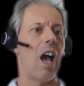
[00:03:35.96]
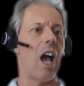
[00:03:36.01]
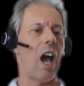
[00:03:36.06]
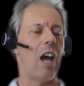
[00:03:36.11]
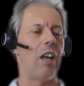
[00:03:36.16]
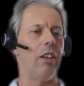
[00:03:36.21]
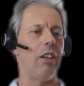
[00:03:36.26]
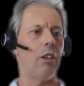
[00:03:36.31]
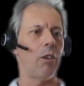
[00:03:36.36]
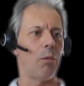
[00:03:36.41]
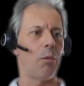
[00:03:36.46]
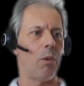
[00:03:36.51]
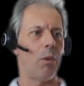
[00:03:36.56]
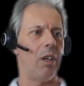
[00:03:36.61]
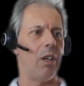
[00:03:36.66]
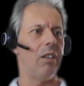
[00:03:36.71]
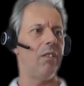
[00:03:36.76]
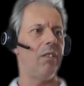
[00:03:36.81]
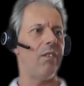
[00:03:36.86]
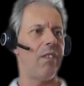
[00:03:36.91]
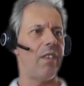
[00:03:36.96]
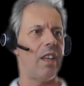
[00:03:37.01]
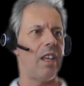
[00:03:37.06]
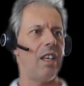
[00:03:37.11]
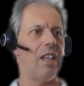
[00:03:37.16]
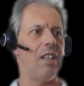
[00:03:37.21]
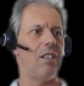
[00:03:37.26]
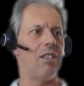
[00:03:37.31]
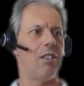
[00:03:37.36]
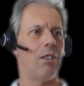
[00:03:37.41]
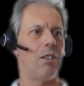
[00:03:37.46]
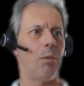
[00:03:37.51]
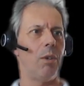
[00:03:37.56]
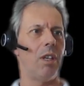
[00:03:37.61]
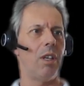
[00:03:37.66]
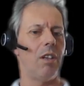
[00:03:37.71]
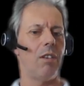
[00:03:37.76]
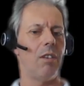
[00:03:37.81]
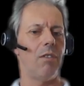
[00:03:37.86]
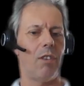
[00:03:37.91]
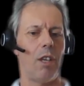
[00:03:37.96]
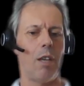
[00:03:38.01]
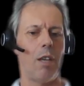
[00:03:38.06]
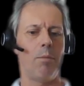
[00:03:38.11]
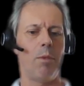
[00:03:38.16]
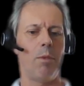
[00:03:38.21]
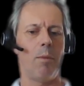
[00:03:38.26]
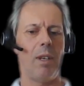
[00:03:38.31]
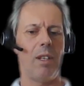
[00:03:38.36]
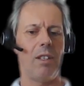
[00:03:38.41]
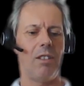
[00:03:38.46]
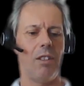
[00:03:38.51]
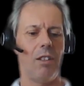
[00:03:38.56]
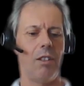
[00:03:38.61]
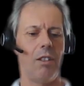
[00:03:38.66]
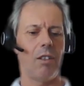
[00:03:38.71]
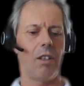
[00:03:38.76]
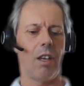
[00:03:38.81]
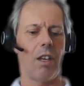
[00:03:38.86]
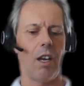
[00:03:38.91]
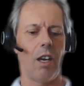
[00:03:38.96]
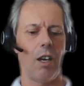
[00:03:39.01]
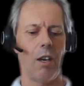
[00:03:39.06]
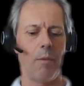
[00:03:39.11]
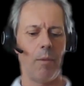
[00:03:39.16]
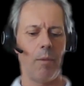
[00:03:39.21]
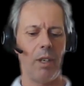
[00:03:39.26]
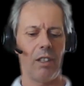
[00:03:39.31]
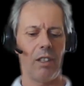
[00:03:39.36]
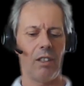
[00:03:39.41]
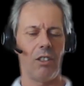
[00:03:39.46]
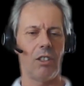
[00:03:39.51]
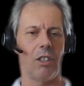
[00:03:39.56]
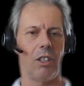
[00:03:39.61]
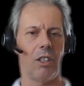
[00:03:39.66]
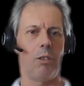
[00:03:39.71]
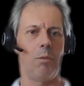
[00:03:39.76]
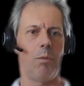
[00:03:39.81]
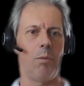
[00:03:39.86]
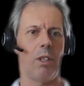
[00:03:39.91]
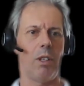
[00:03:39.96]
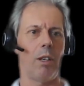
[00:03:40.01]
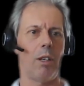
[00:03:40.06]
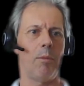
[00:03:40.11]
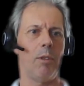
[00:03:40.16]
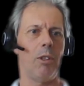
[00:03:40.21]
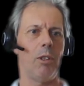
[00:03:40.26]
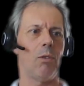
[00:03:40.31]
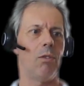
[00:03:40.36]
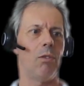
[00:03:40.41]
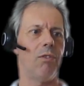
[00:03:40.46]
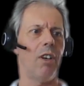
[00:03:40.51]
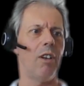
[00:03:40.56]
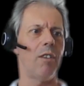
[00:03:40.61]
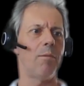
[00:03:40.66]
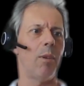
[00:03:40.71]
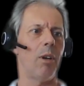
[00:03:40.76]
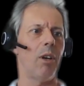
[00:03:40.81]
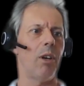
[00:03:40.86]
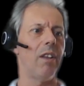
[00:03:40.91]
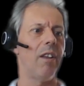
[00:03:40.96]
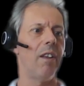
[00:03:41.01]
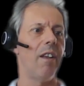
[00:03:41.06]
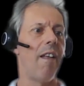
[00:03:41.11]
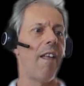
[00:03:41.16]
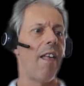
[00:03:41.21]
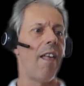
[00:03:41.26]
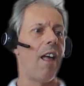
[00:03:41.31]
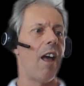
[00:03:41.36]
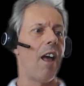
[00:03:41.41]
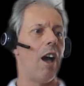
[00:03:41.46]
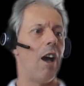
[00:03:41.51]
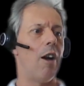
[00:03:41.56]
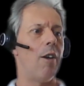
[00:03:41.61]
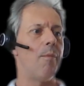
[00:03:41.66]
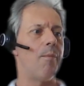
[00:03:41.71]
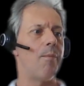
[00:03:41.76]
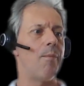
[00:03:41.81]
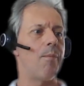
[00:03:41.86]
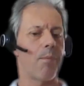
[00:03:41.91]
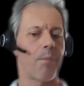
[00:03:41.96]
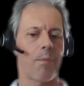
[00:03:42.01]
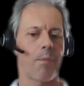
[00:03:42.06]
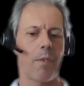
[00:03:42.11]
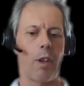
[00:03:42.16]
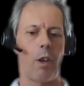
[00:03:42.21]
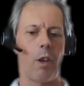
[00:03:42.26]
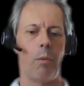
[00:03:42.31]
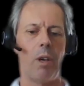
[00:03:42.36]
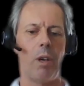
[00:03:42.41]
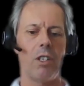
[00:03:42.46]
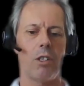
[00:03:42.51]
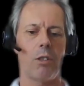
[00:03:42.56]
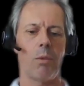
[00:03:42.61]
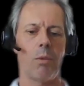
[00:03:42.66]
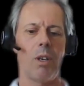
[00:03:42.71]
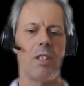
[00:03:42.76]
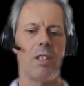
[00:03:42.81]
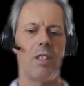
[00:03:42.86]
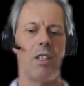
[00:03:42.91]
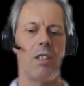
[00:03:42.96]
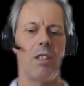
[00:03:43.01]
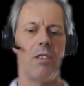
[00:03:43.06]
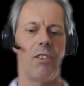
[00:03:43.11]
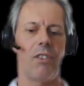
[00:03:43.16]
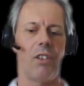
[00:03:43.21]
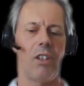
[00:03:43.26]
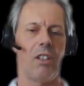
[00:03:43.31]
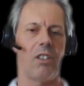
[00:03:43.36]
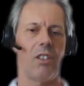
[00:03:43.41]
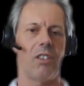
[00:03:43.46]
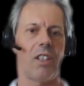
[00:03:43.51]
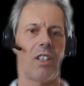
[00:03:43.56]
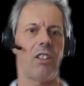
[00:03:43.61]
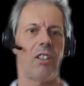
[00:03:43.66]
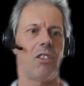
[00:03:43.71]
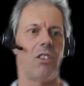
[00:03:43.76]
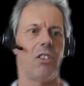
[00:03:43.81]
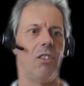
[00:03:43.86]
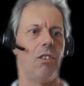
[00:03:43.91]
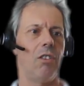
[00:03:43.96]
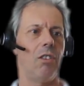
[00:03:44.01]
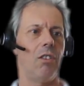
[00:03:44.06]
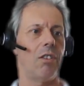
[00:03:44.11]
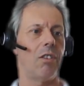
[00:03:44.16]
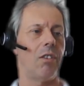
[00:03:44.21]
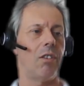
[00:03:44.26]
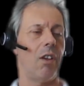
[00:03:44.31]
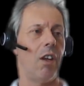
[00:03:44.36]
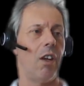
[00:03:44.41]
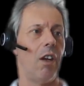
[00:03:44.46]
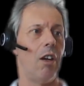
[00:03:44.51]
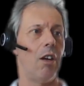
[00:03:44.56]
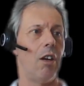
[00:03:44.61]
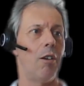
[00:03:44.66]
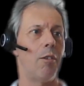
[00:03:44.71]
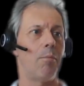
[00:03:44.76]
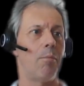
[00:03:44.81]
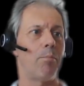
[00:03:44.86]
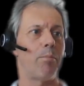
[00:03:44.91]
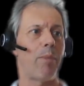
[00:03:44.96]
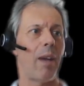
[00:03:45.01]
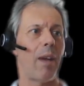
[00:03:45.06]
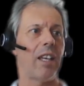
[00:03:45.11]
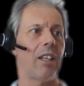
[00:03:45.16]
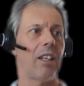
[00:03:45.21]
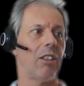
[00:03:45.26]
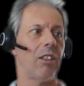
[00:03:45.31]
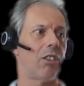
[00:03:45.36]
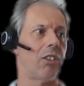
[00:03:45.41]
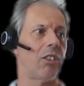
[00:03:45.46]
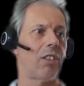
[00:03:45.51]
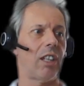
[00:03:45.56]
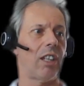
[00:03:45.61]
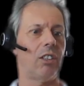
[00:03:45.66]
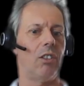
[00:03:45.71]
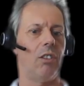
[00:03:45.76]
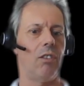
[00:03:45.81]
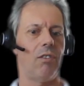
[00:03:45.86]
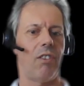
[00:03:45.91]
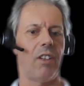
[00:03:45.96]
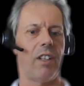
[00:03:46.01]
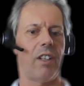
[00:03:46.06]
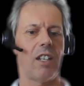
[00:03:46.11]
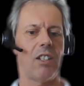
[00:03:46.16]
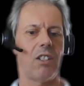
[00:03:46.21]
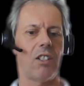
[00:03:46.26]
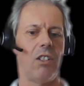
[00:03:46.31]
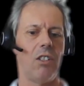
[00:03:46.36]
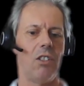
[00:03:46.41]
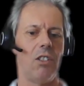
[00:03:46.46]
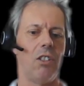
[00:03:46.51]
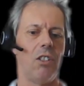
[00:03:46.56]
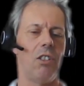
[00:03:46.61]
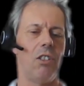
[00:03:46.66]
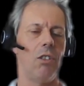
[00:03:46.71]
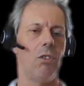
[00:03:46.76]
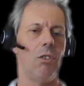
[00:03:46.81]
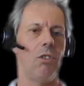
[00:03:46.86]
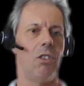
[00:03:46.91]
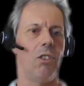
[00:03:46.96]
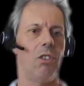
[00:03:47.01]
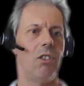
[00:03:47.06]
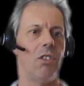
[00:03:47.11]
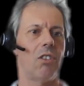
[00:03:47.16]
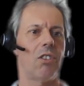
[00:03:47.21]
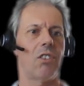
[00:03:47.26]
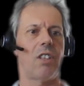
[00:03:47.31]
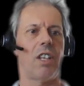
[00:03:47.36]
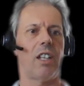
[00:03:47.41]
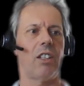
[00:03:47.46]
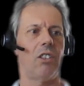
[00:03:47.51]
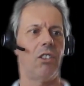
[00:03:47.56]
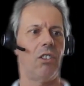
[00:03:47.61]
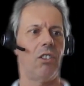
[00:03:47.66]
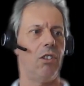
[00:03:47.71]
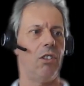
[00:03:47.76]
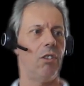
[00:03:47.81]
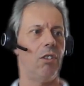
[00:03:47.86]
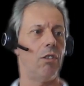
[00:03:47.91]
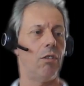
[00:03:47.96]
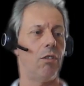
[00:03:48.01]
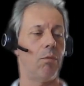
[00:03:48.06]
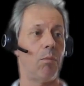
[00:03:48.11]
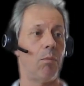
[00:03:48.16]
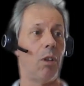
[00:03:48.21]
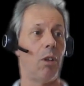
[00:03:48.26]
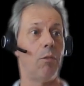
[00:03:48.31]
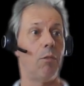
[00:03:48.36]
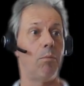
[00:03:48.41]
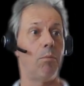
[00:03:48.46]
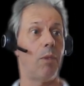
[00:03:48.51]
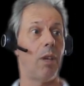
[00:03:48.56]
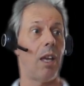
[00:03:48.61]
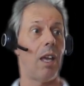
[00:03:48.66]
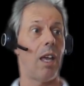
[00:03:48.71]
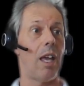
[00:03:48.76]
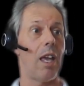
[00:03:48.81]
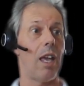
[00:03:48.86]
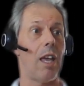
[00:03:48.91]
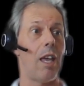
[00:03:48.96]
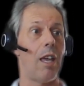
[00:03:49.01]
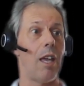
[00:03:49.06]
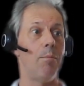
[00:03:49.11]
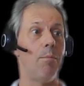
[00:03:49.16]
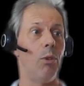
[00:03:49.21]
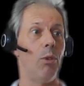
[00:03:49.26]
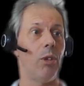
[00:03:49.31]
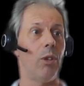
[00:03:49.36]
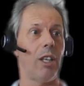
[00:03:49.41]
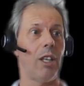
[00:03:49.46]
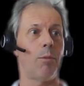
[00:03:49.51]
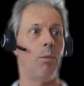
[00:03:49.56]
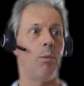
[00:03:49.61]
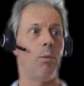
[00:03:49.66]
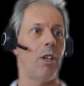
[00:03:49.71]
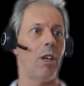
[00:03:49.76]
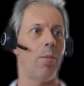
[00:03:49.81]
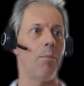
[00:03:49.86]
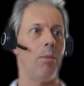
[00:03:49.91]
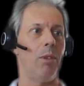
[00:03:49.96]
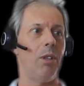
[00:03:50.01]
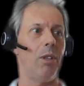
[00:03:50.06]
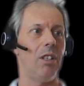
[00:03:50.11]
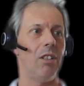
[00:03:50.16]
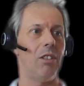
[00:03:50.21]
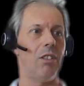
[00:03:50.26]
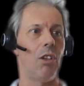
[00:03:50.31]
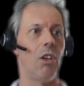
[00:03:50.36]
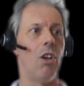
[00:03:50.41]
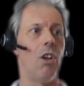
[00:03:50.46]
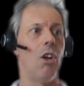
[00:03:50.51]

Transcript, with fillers: Another one is that we have implemented um, in conjunction with a company called FiveBy, um, ways to identify sanctioned uh, banks, sanctioned financial institutions, sanctioned um, import-export companies,